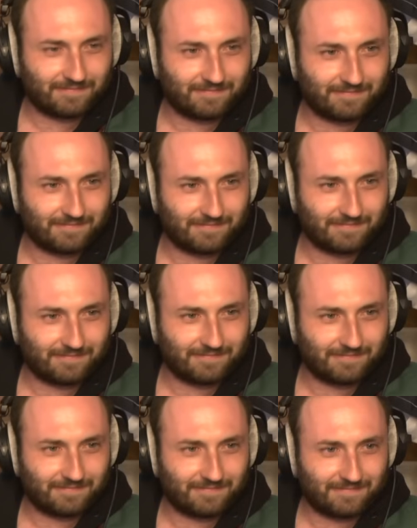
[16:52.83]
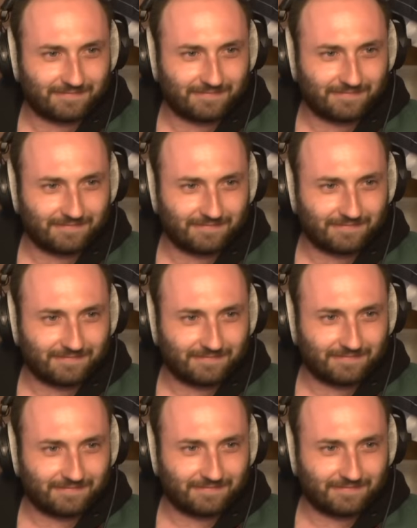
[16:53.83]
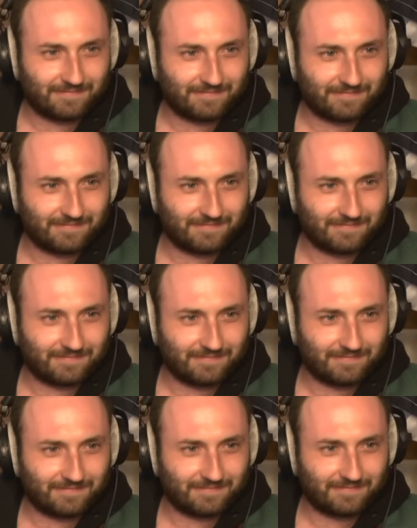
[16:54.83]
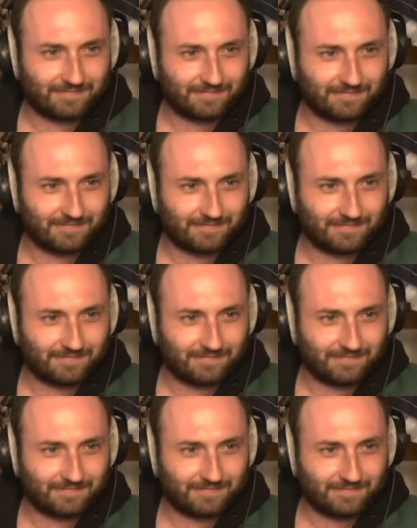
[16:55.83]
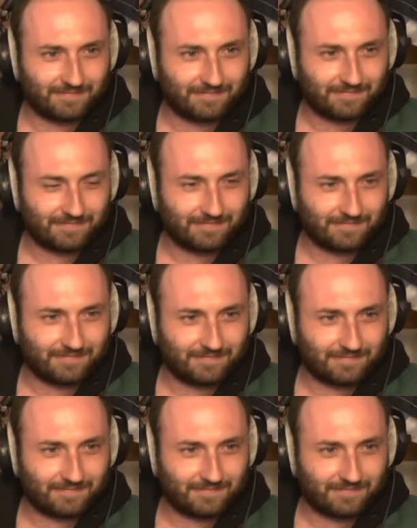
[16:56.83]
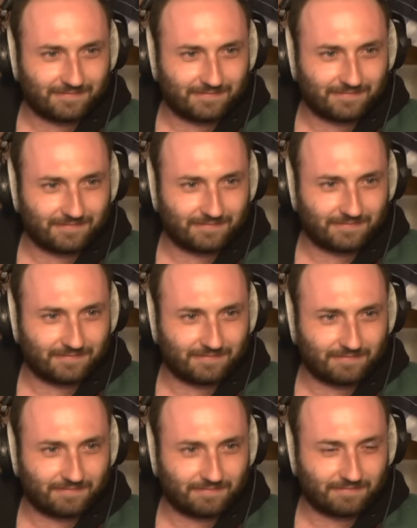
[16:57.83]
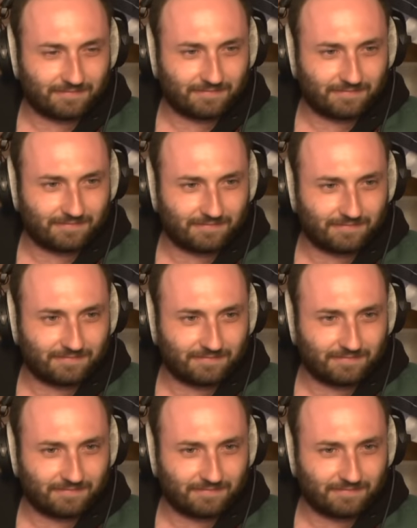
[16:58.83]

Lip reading: No words are spoken by the person on screen.